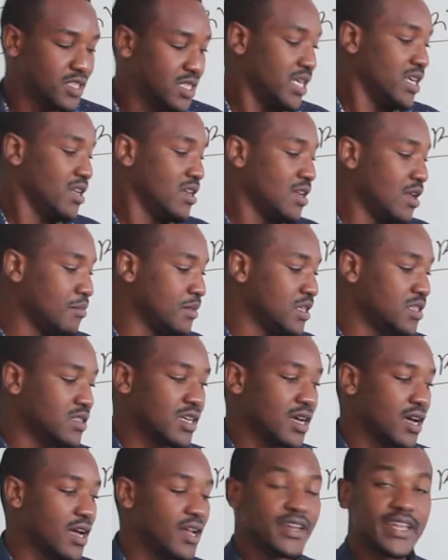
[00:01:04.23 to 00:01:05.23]
still
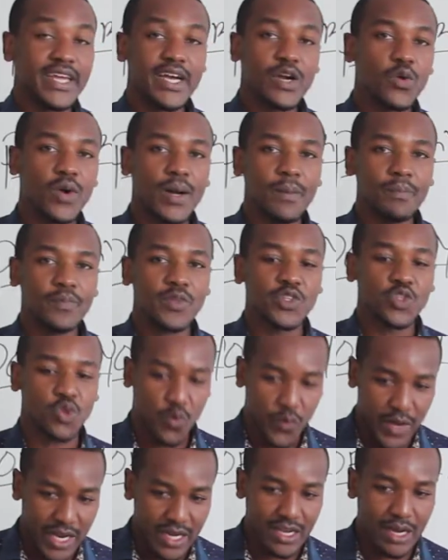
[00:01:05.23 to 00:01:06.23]
Mr. Ndegwa, so
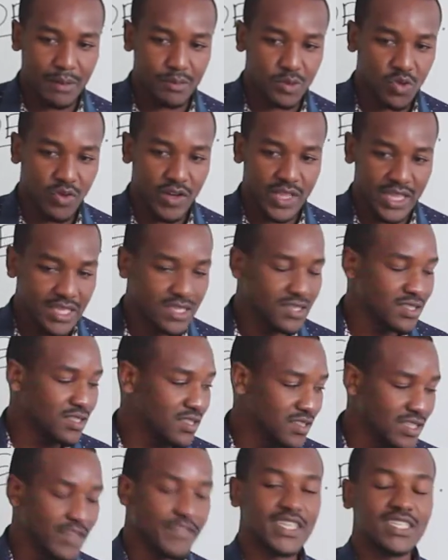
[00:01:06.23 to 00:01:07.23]
welcome to
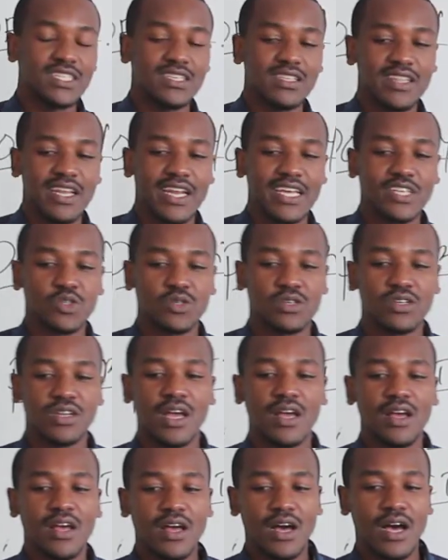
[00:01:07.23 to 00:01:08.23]
this 17th lesson,
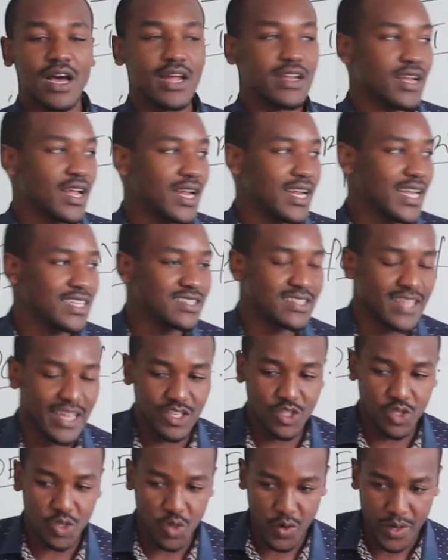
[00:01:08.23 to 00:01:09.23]
and let's
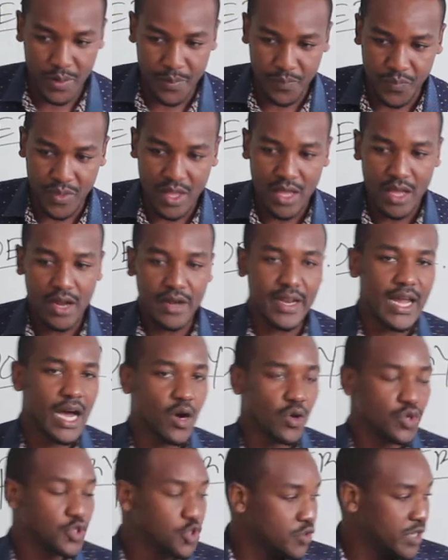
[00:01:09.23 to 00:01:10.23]
enjoy it.
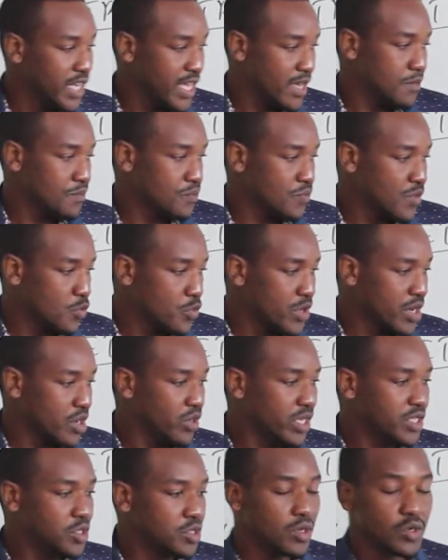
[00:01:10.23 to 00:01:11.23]
Now, today, we are
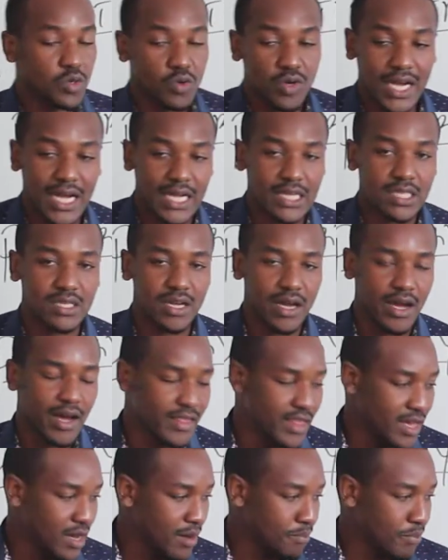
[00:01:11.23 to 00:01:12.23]
going to look at
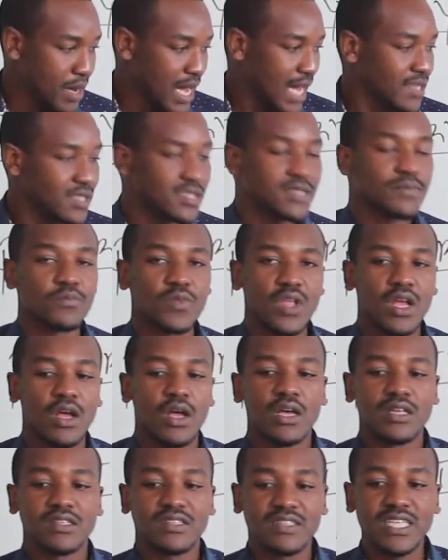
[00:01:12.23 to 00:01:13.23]
other parts,
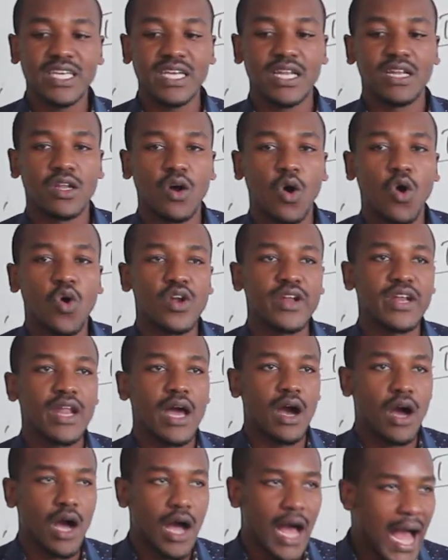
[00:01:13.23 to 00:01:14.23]
still on
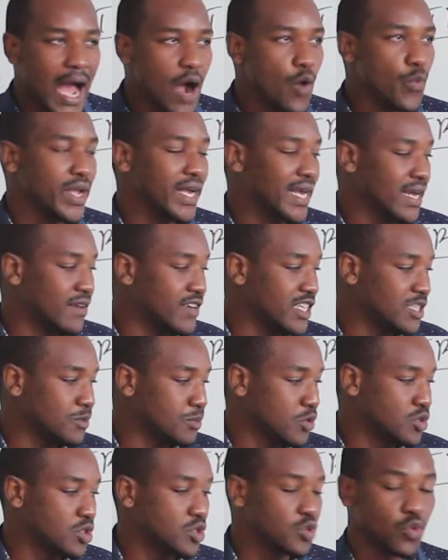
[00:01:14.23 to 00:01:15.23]
how we can
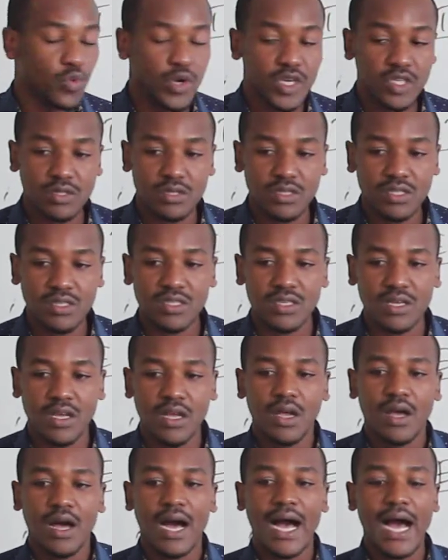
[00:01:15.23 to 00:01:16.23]
respond to questions,
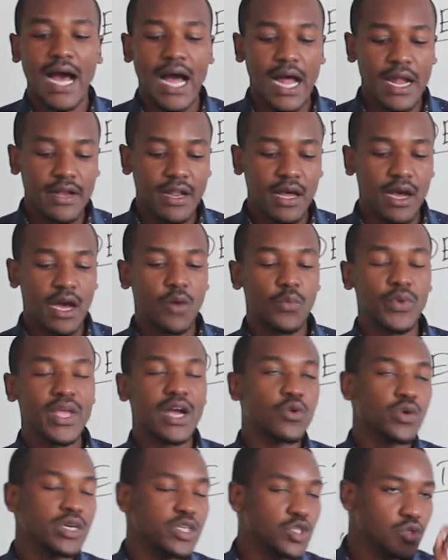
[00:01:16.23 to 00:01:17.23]
and we
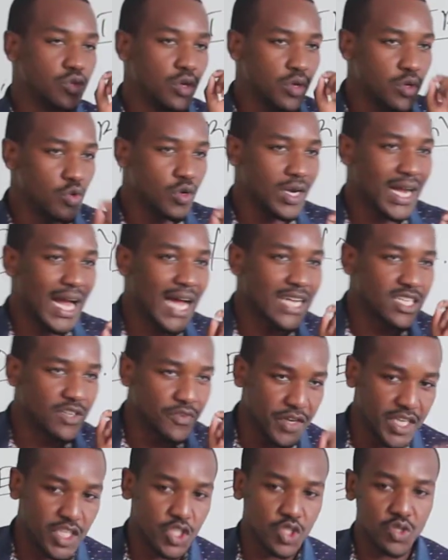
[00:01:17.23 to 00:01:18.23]
are going to look at
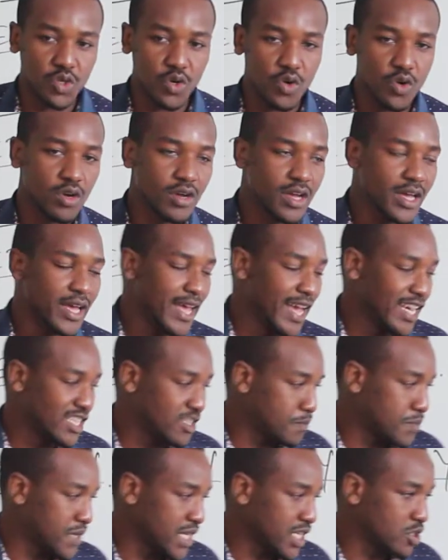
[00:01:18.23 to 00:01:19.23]
facial
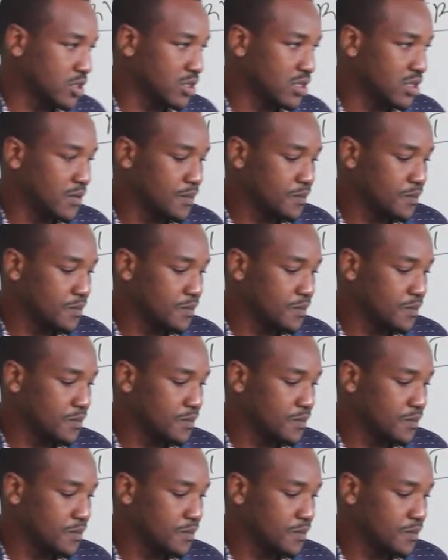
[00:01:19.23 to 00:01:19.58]
expression.